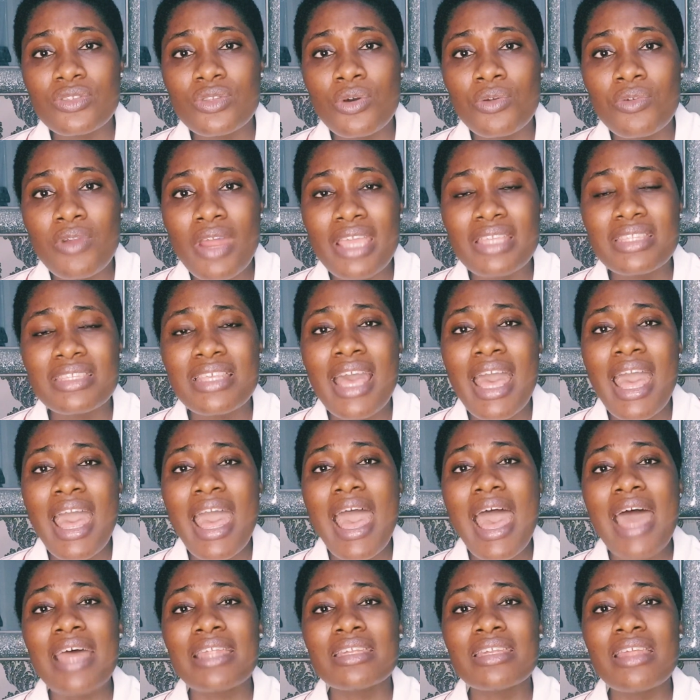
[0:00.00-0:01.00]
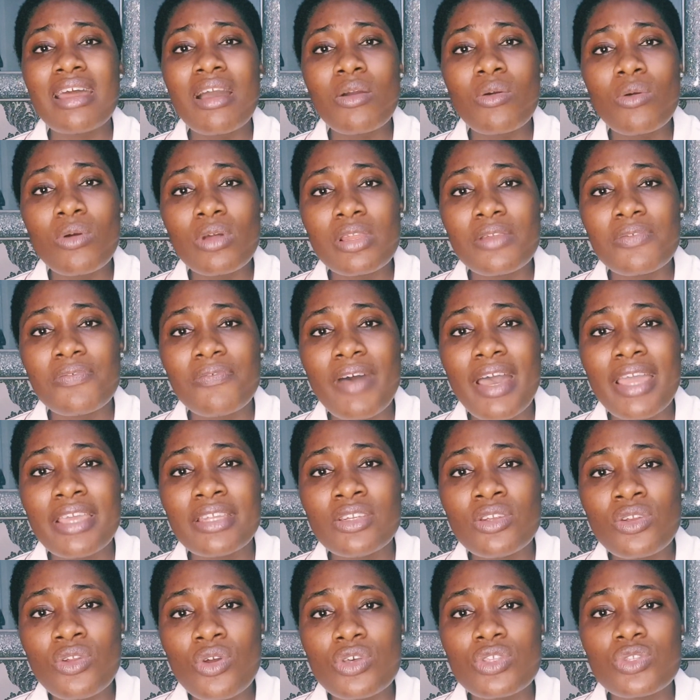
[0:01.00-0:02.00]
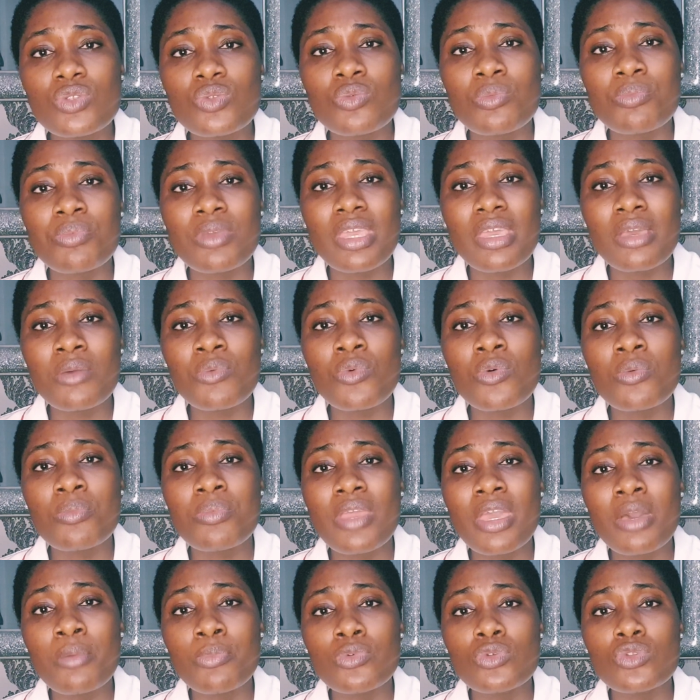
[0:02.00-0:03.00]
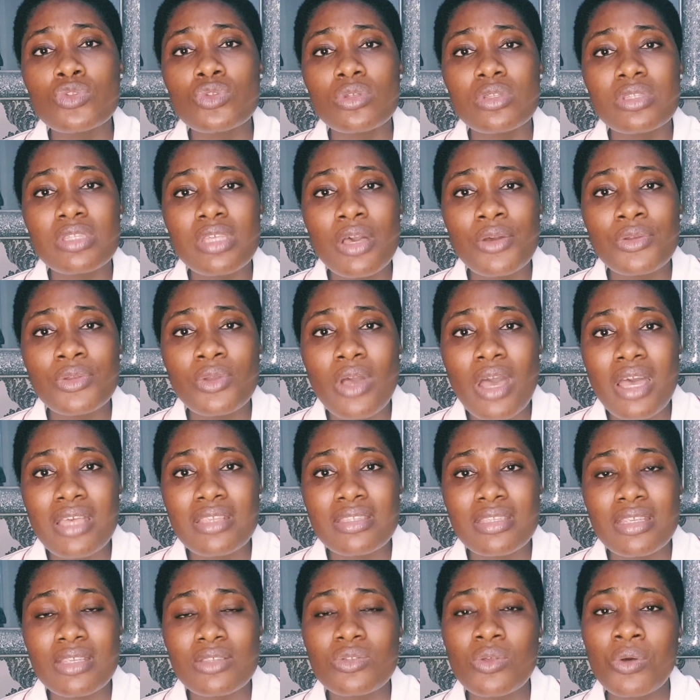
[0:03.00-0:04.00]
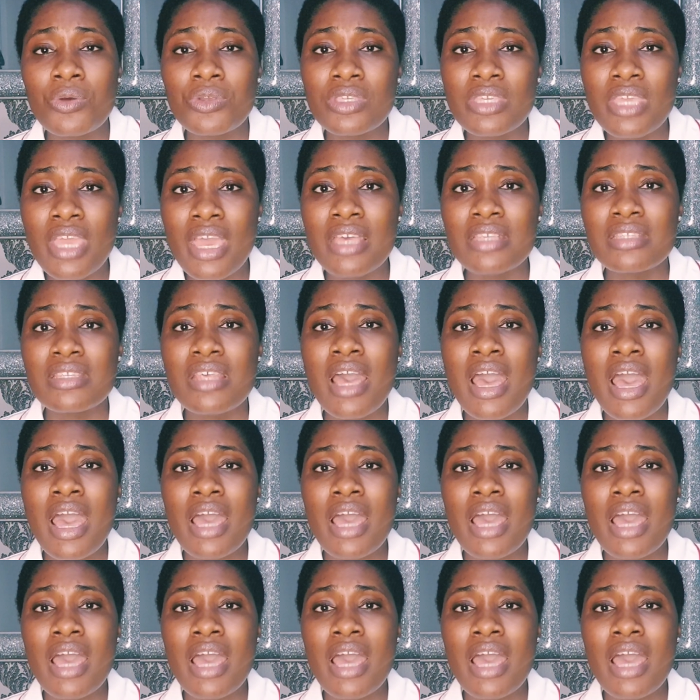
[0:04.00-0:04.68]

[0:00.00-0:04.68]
All right, and that qualified nurse will be able to tell your assessor, yes,